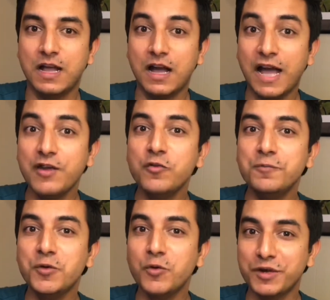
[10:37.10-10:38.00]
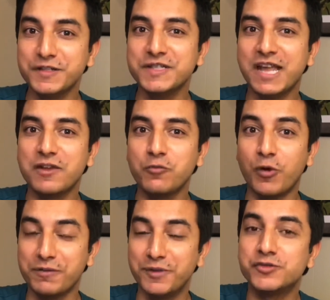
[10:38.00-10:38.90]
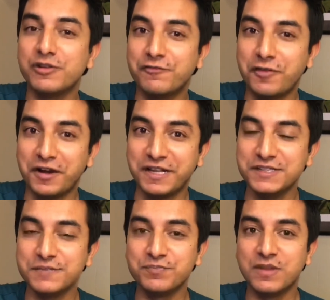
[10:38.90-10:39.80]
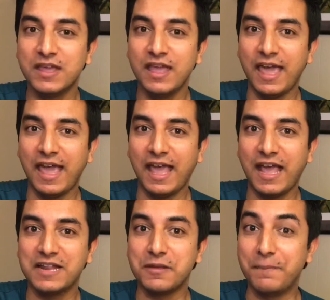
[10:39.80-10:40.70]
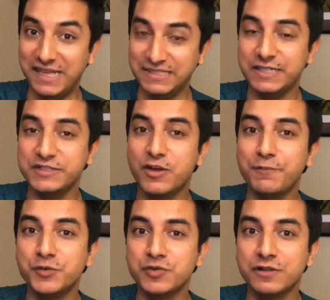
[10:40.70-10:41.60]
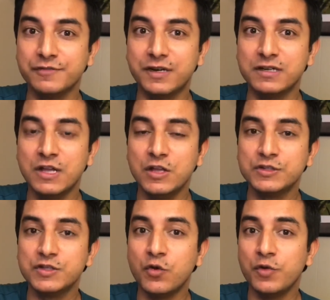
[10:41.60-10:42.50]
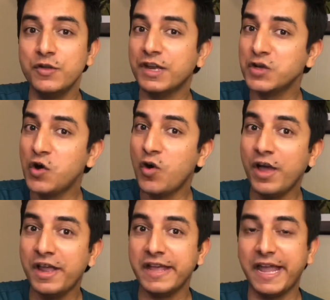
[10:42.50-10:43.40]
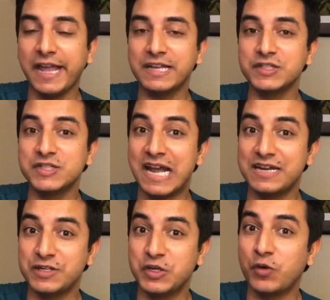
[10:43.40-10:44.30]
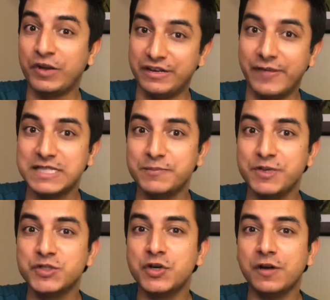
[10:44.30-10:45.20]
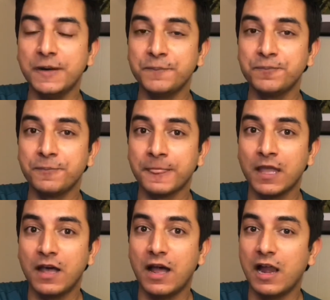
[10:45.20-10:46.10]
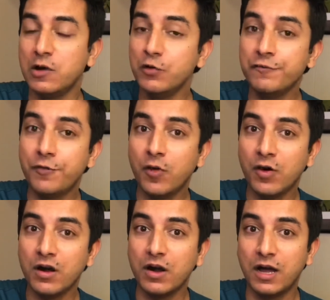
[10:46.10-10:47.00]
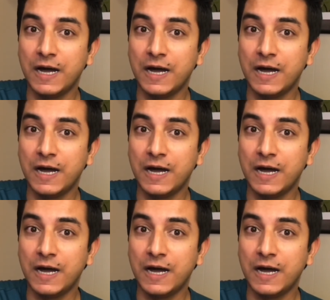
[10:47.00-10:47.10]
I hope you understand what mutual fund is and the basics of mutual fund. So you can go ahead and start your investment journey. Look for